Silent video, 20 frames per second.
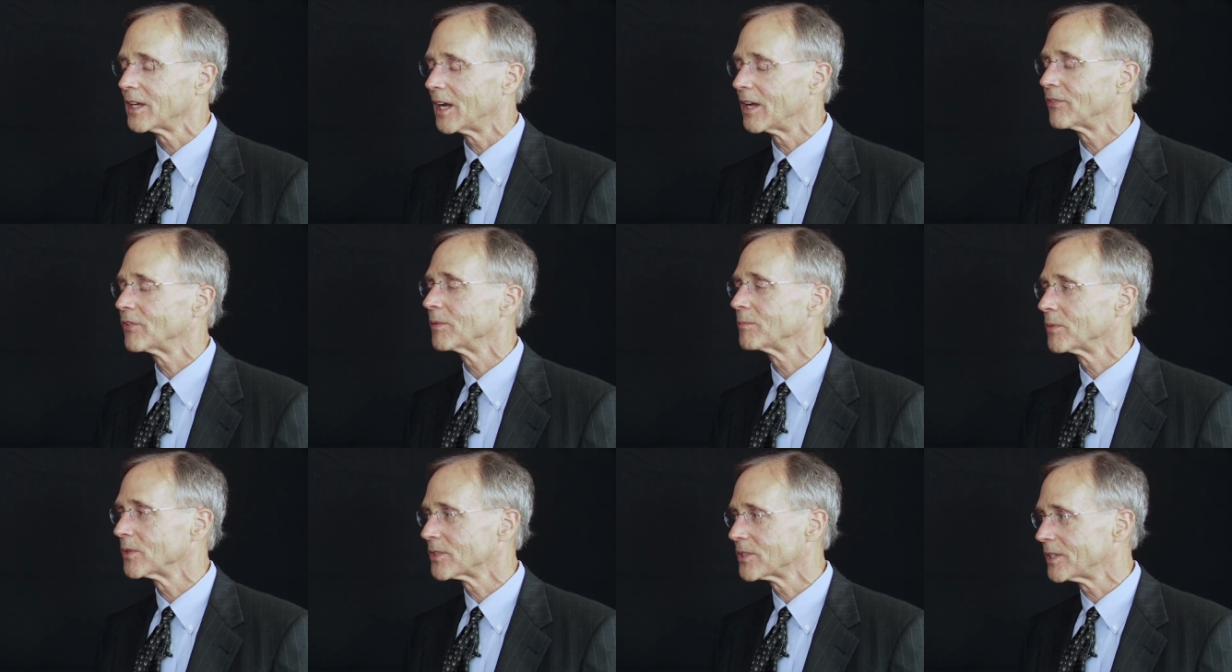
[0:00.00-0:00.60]
there's a
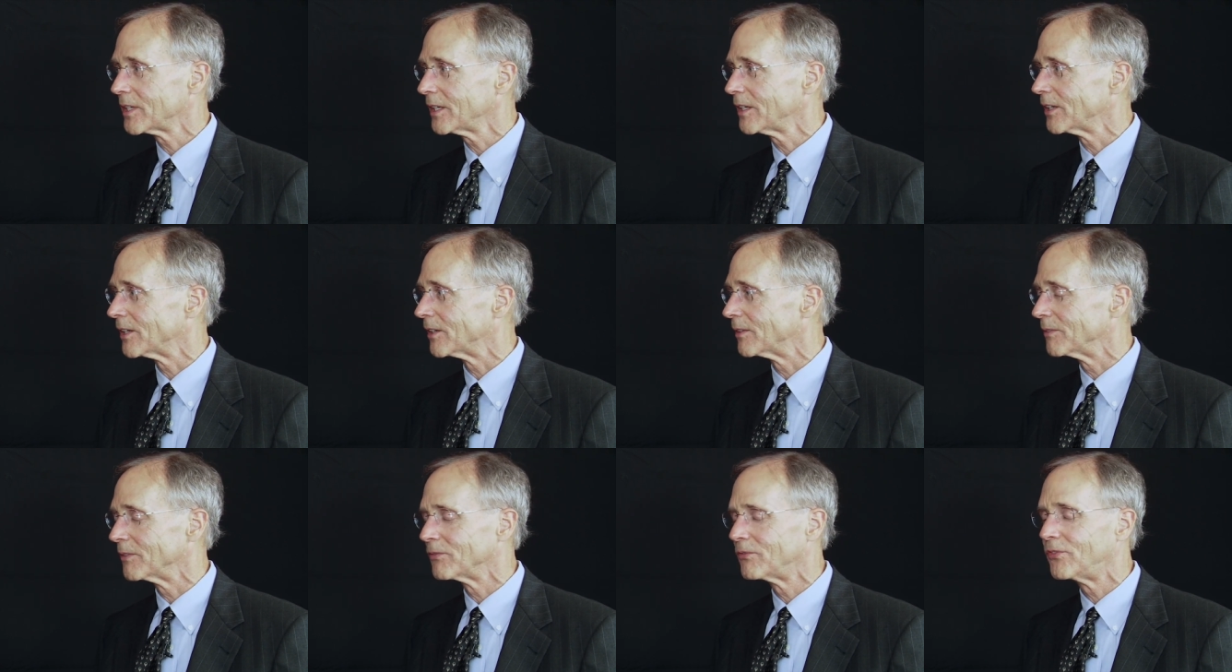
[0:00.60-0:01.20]
guy from
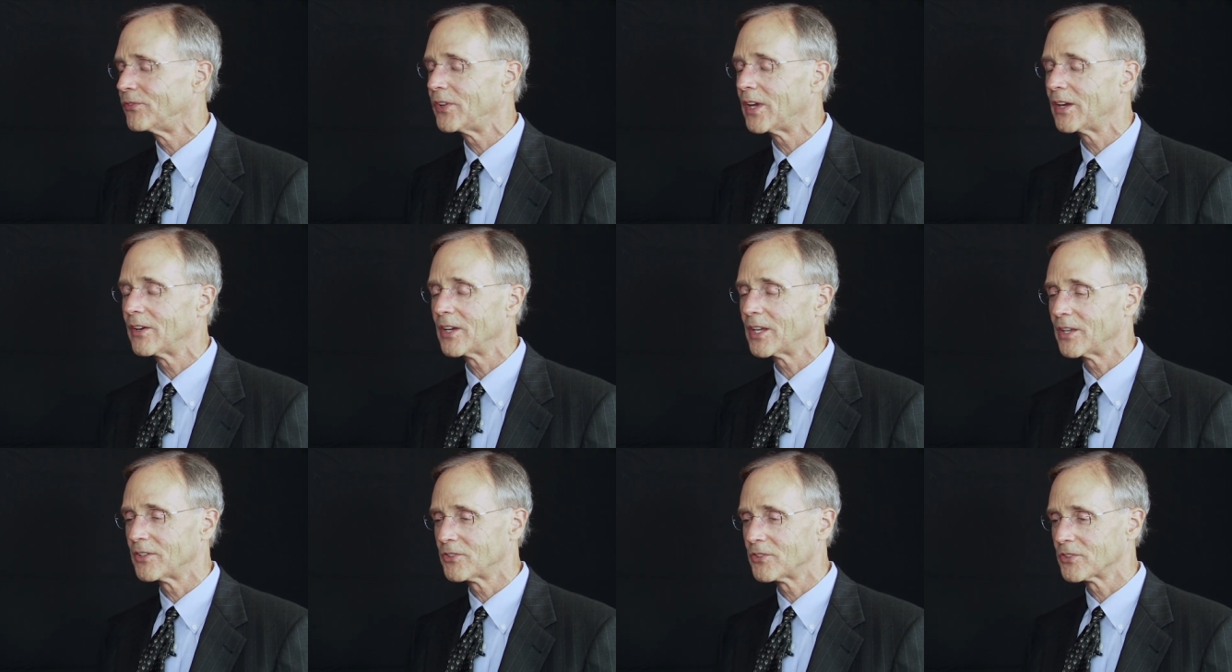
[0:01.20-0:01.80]
Brazil.
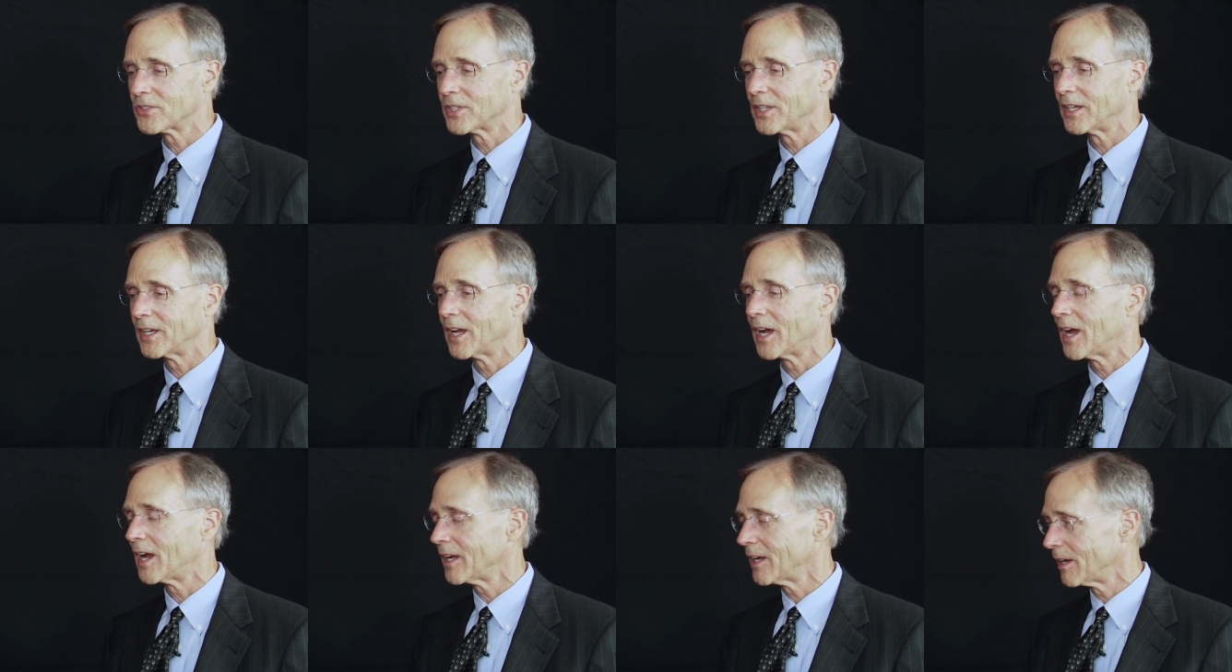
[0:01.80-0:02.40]
Very interesting
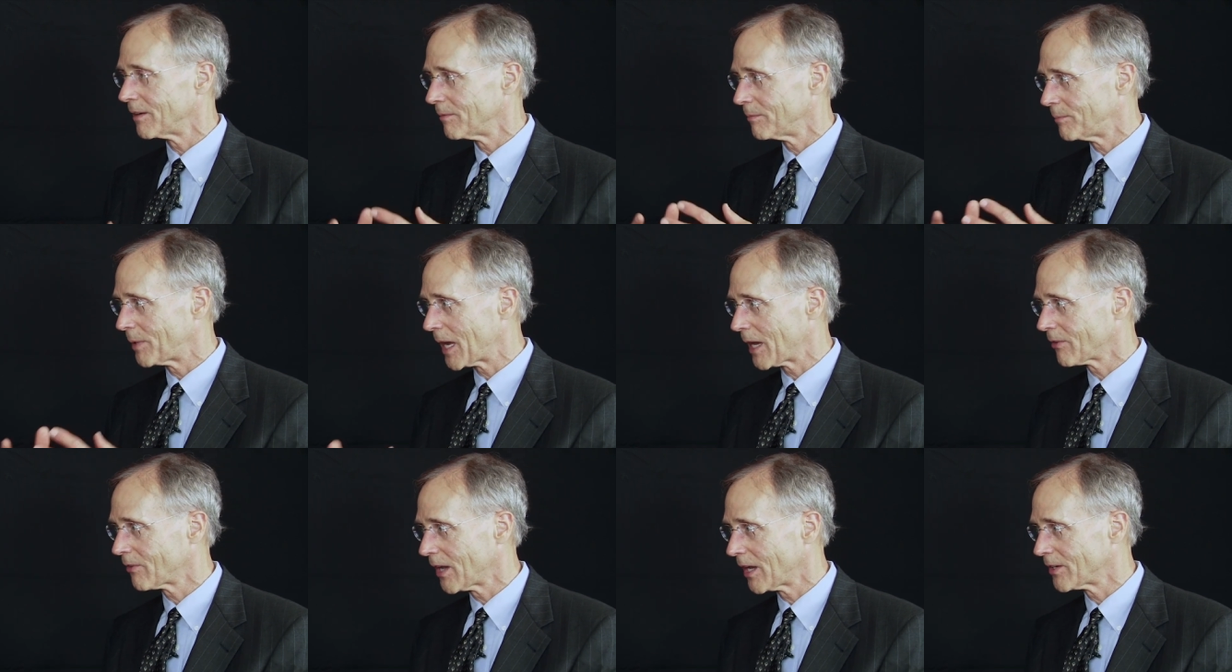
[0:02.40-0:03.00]
guy,
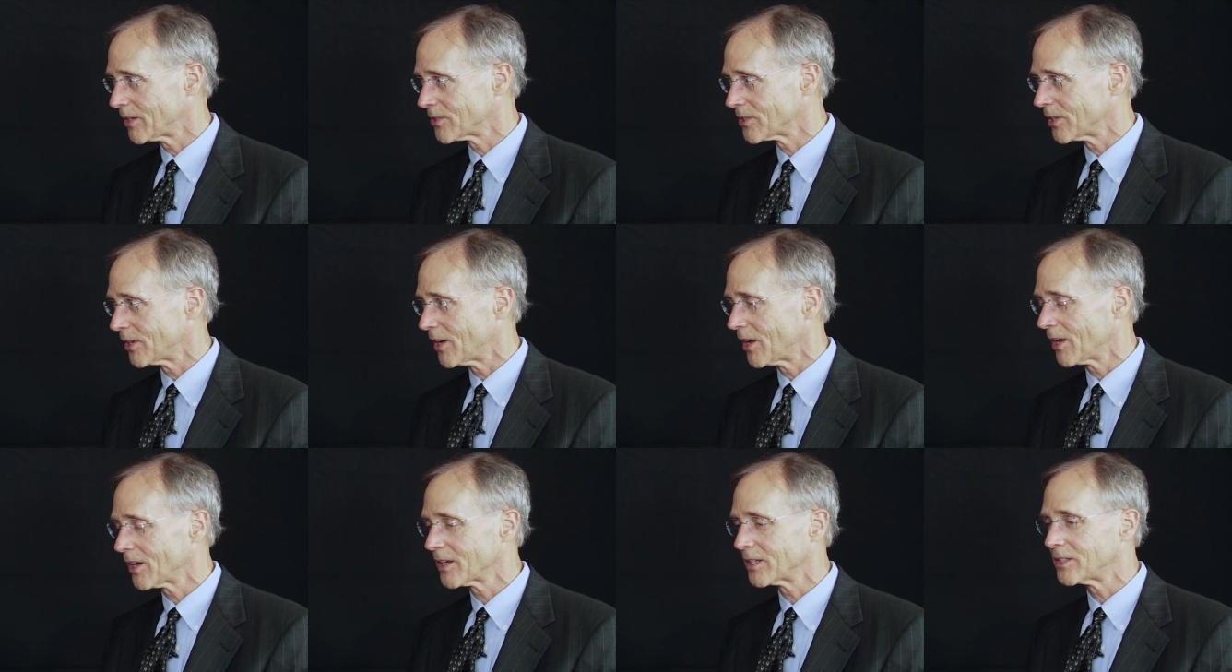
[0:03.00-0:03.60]
background as
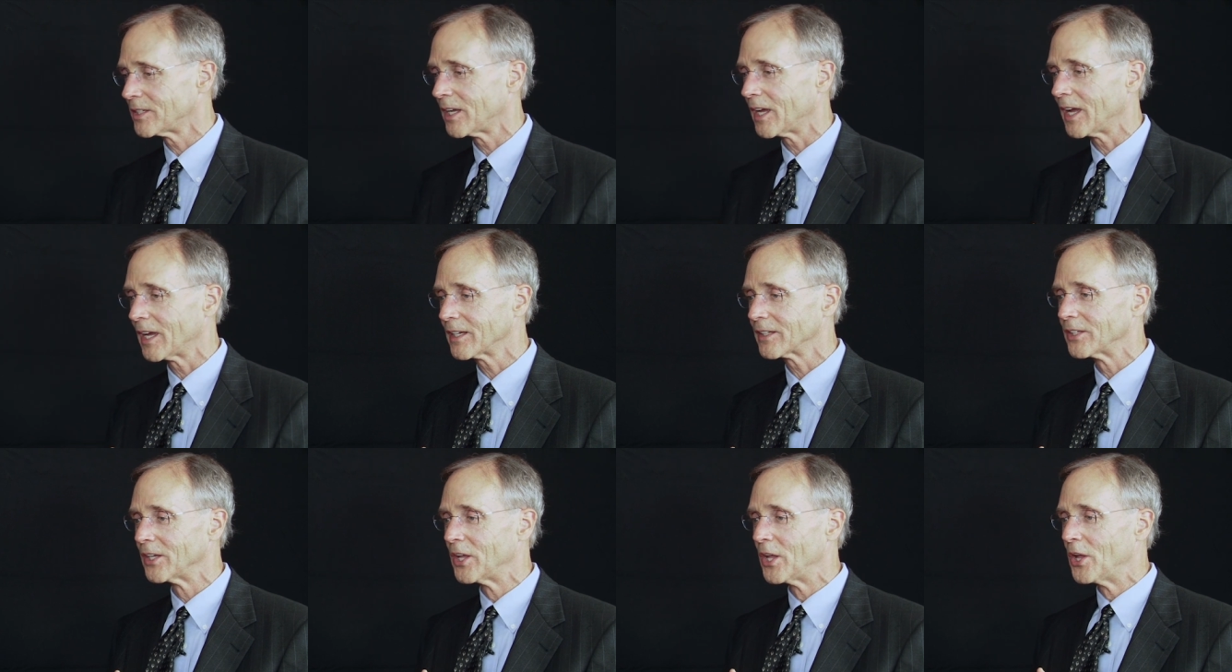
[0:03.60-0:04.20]
an
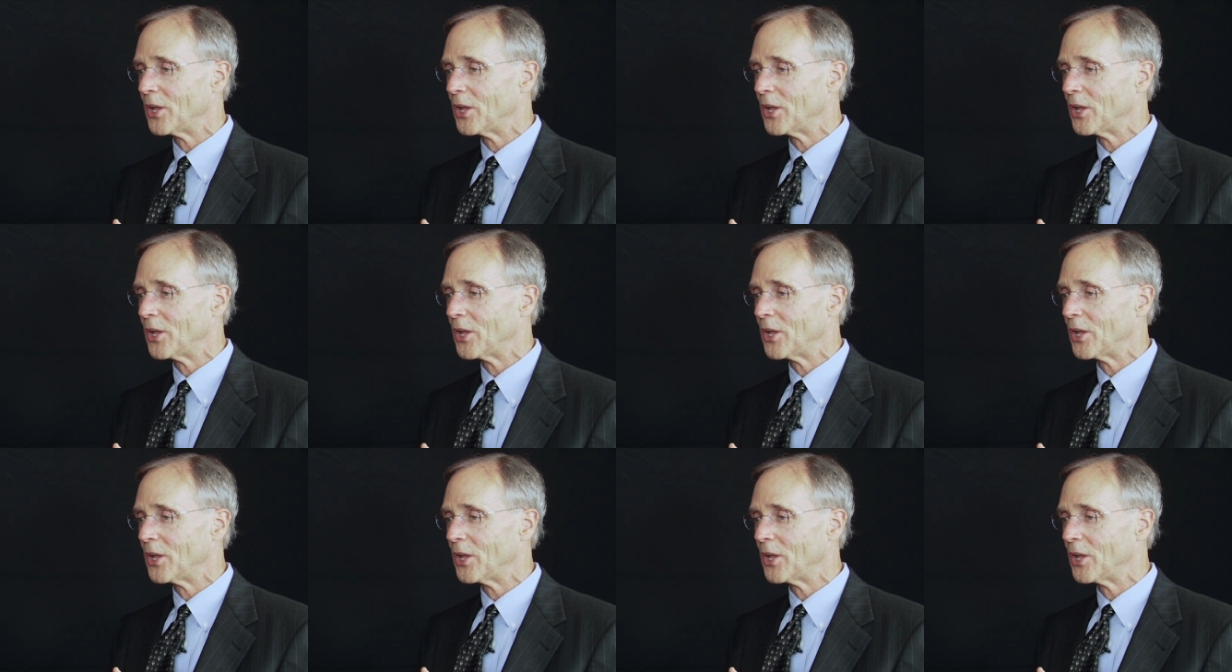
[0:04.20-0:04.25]
architect,